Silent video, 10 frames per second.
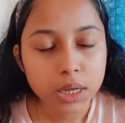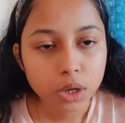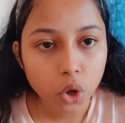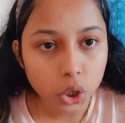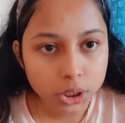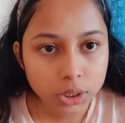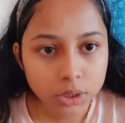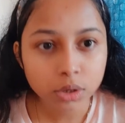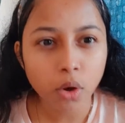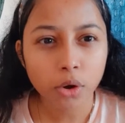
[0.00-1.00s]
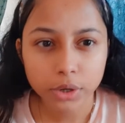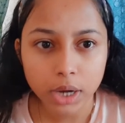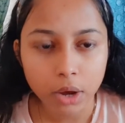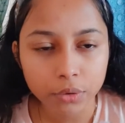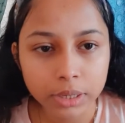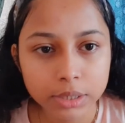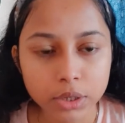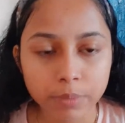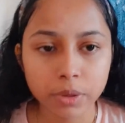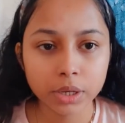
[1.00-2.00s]
cotton or towel.
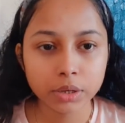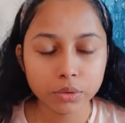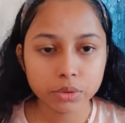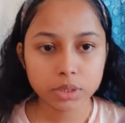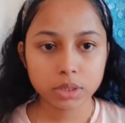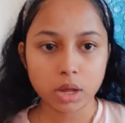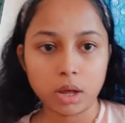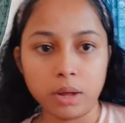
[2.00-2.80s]
So I'm gonna use